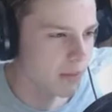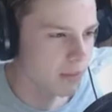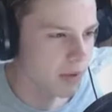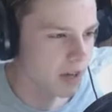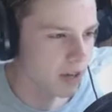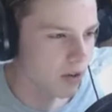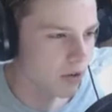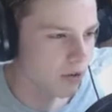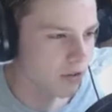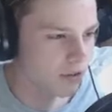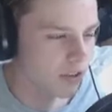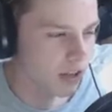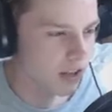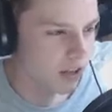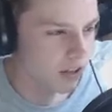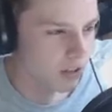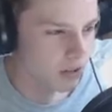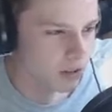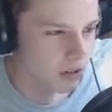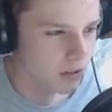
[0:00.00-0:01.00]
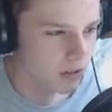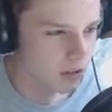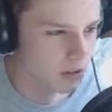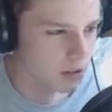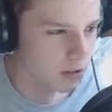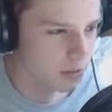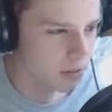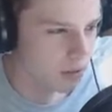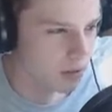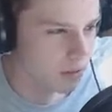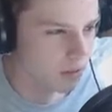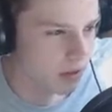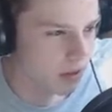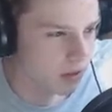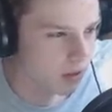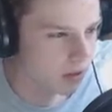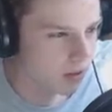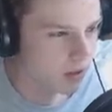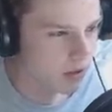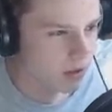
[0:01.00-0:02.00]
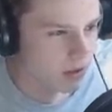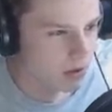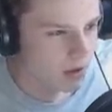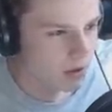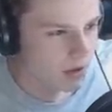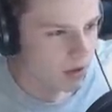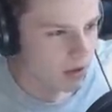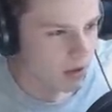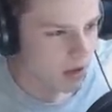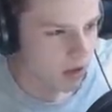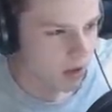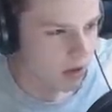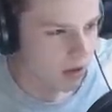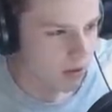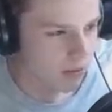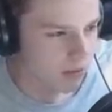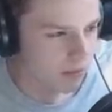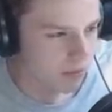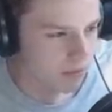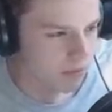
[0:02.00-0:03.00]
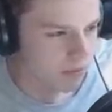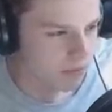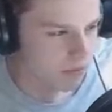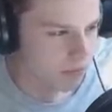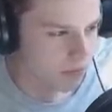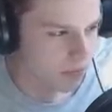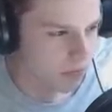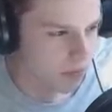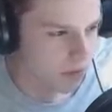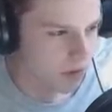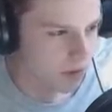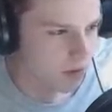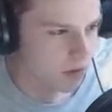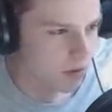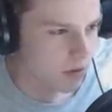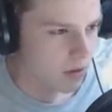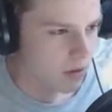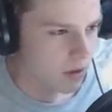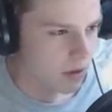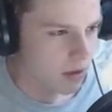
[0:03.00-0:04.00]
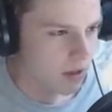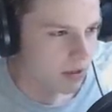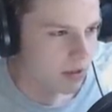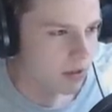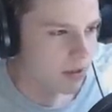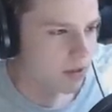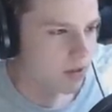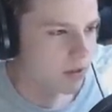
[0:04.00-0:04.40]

like my old videos. They've just been, um, I don't